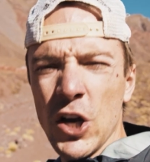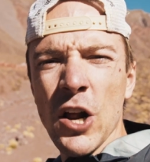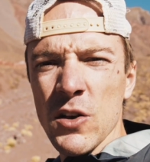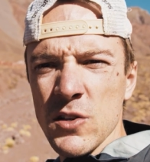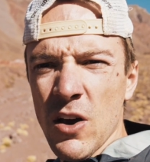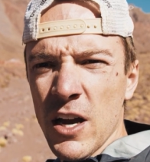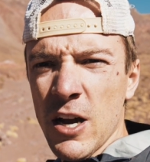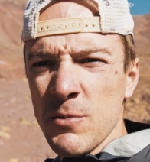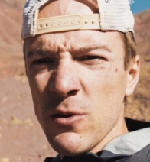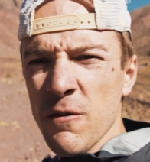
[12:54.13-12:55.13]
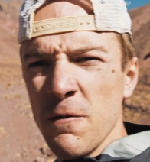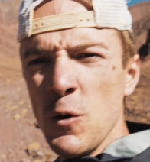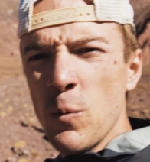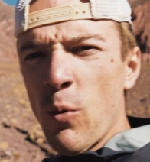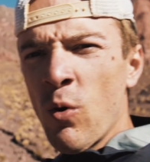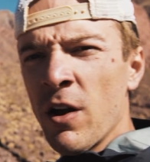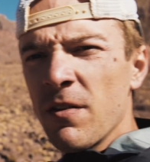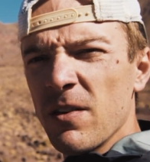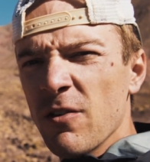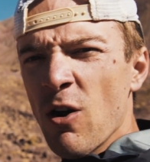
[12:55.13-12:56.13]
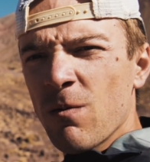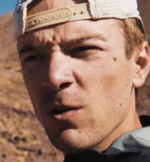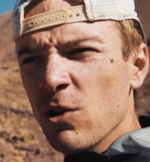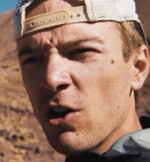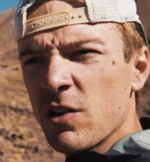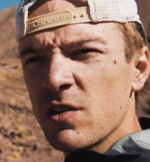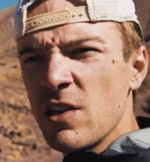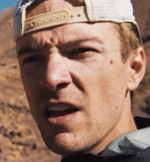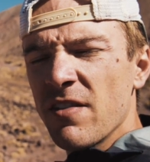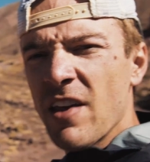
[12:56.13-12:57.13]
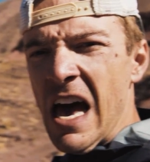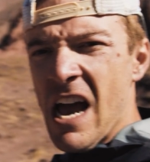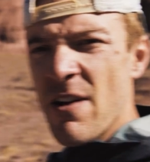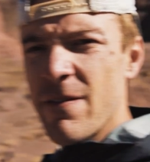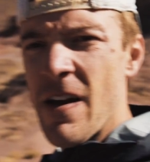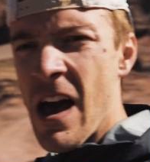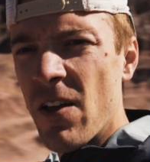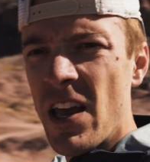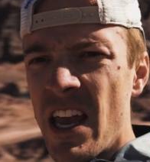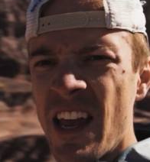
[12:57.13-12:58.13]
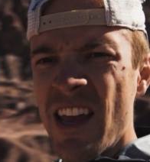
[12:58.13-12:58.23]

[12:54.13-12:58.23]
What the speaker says: can also hike up to a viewpoint. This overlooks the entire valley.